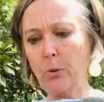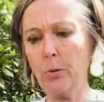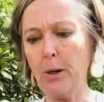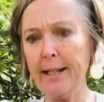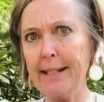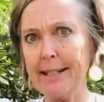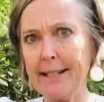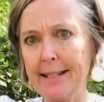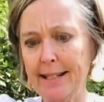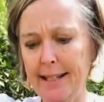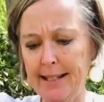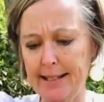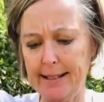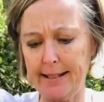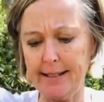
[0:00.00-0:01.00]
is
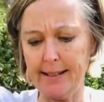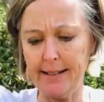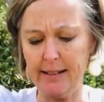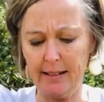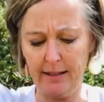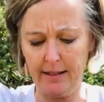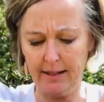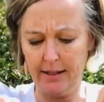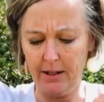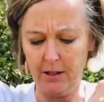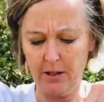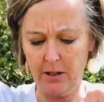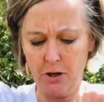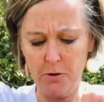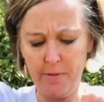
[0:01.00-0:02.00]
this?
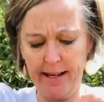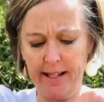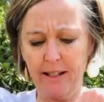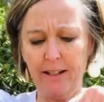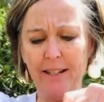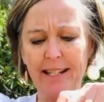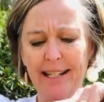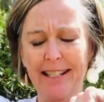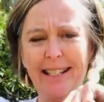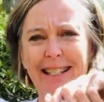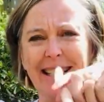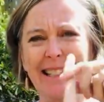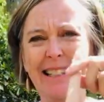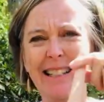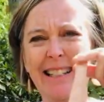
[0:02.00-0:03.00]
Oh my
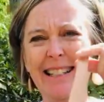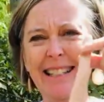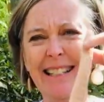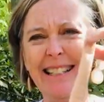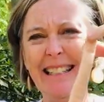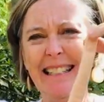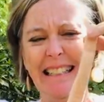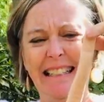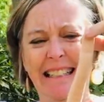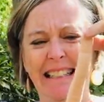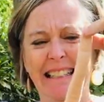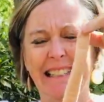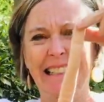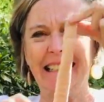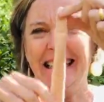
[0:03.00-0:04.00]
goodness.
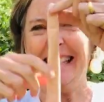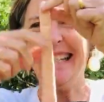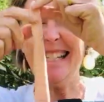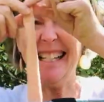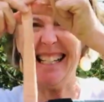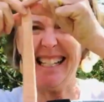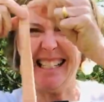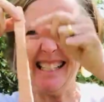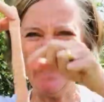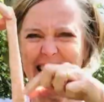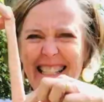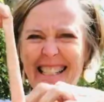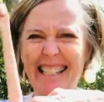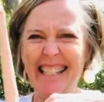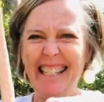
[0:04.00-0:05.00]
It's
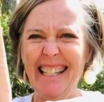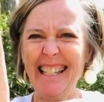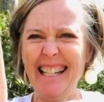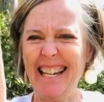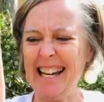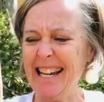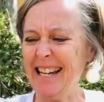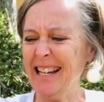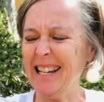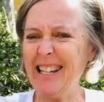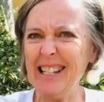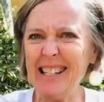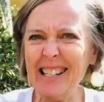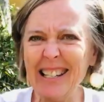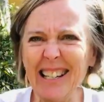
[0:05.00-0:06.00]
a skinny,
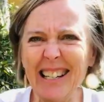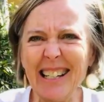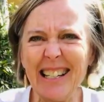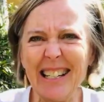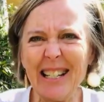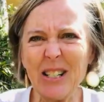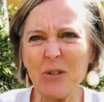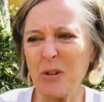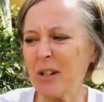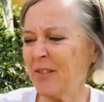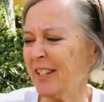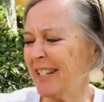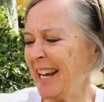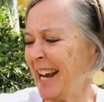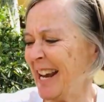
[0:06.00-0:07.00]
ugly sort of
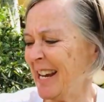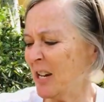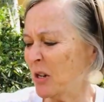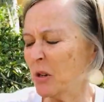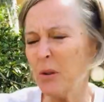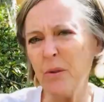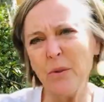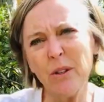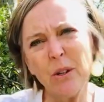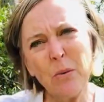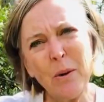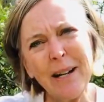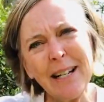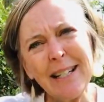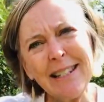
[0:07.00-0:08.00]
a tail.
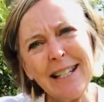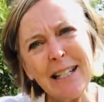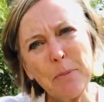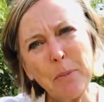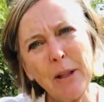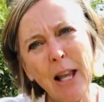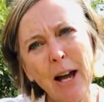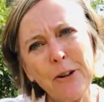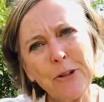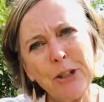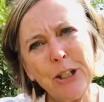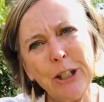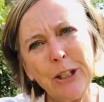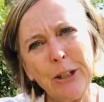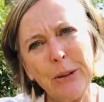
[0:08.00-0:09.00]
What could this belong
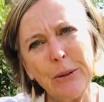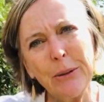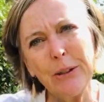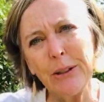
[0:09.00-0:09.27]
to?